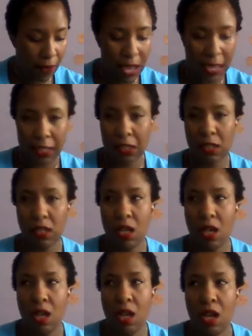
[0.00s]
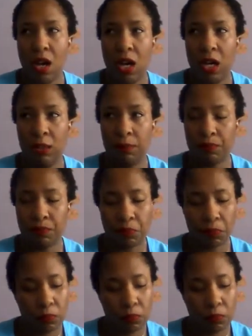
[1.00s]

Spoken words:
a lot of headaches. Um,